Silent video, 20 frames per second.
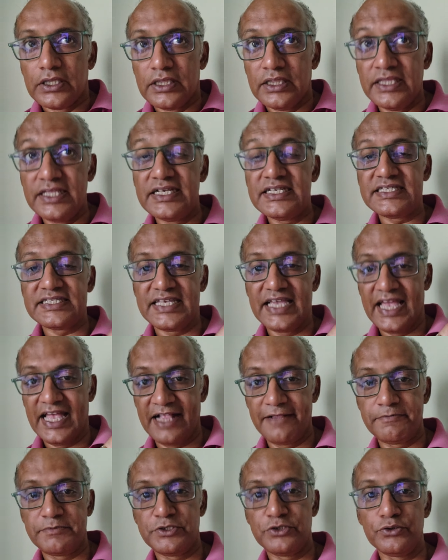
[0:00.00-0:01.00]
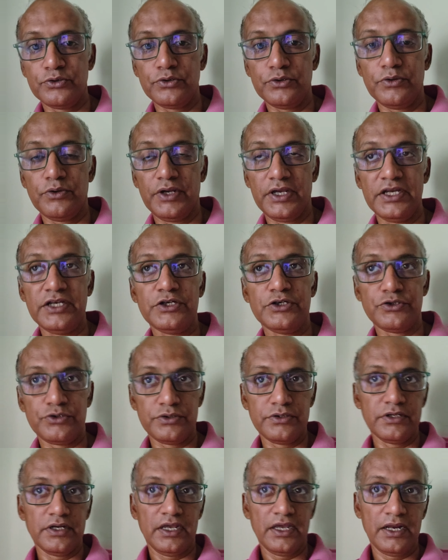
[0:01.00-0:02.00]
This helps you in
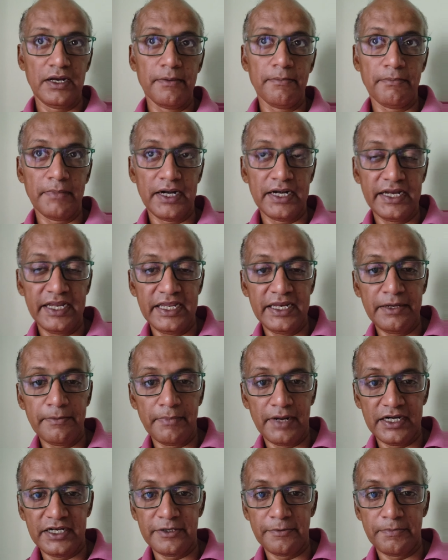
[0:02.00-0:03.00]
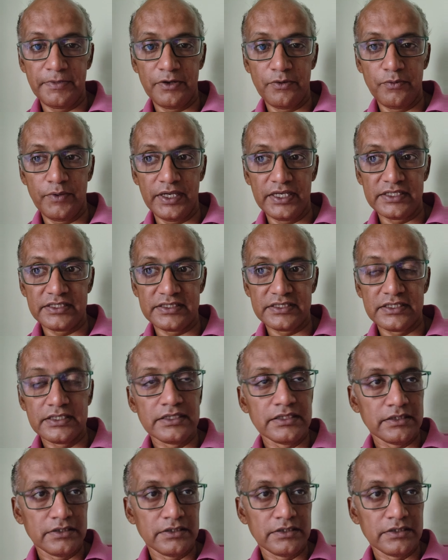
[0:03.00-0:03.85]
multiple ways.